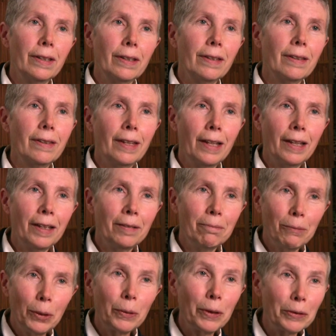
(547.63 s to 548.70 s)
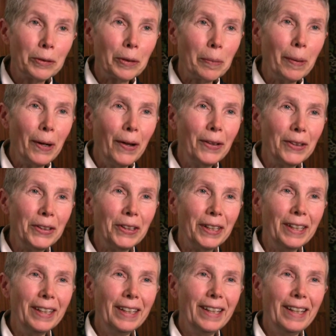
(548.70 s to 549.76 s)
they owed us an
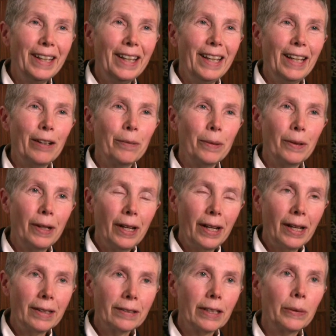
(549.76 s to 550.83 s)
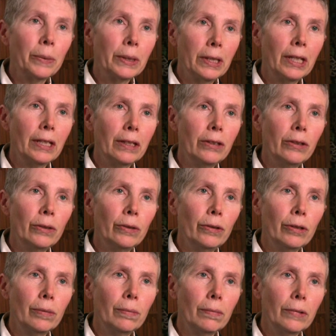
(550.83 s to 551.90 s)
apology and were asking what they could do
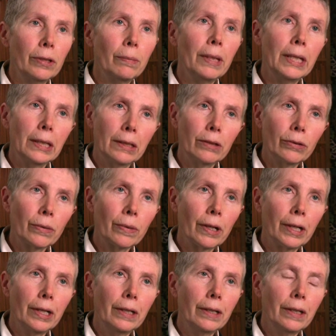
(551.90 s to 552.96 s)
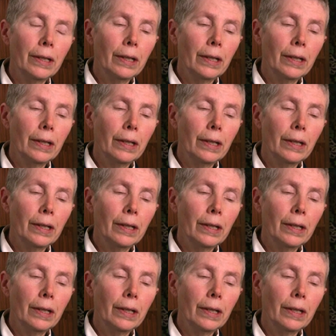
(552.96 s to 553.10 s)
to make this right.